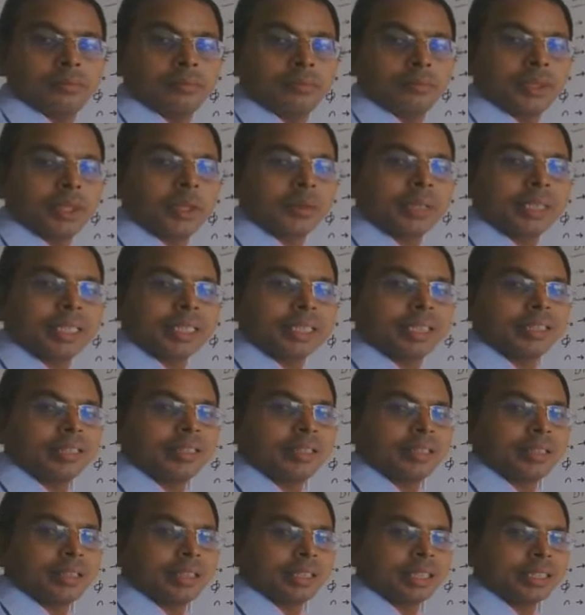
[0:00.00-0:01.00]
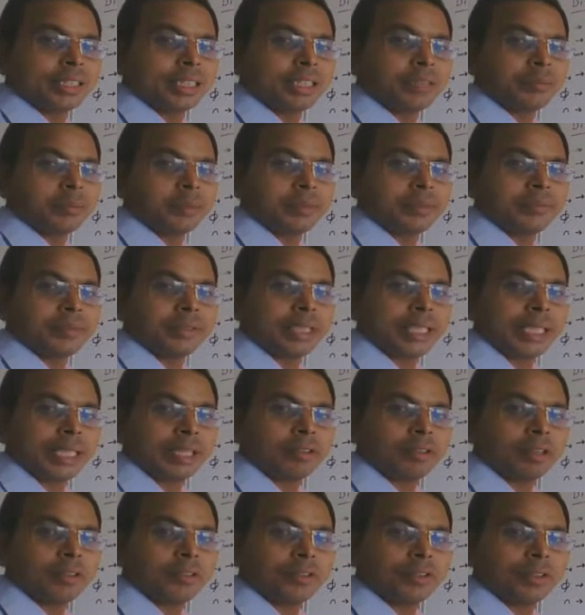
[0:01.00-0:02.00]
Now there is relation between
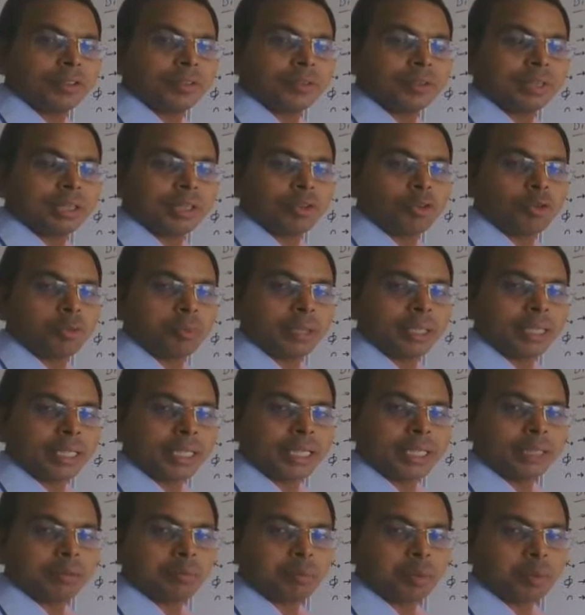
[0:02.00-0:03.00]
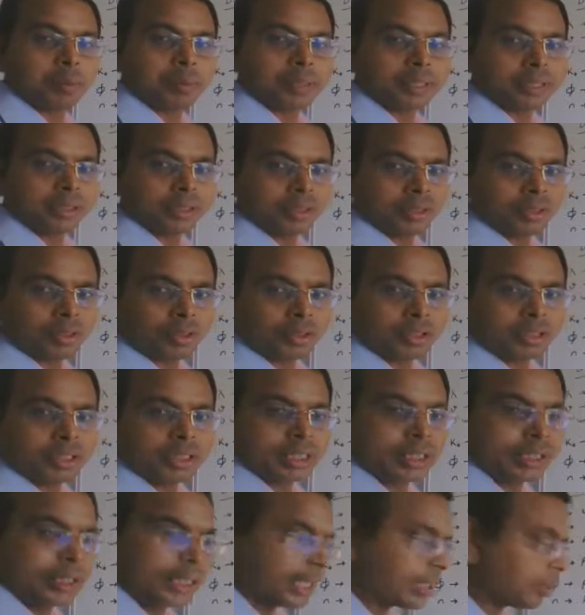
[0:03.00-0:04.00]
angular frequency omega and propagation
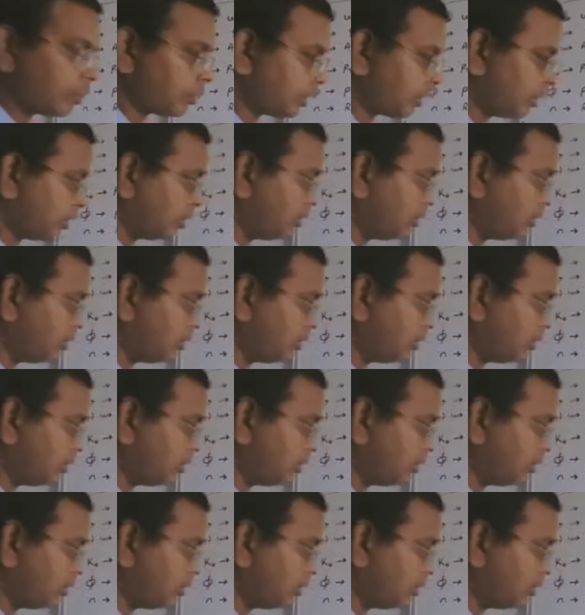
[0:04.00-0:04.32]
constant cannot.